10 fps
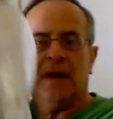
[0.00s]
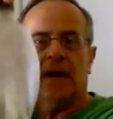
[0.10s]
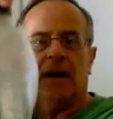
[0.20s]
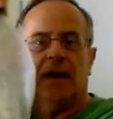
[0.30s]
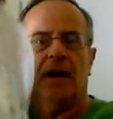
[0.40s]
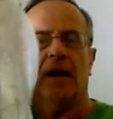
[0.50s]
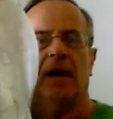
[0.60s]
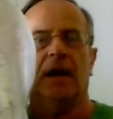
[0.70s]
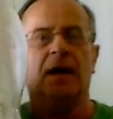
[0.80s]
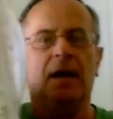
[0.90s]

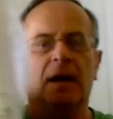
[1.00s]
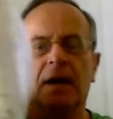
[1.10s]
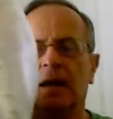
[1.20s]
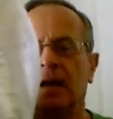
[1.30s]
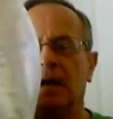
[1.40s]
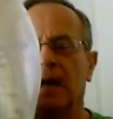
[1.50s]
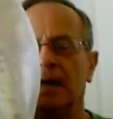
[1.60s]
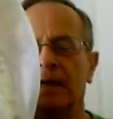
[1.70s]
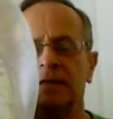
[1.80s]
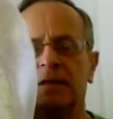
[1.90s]

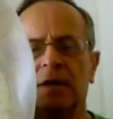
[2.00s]
And it's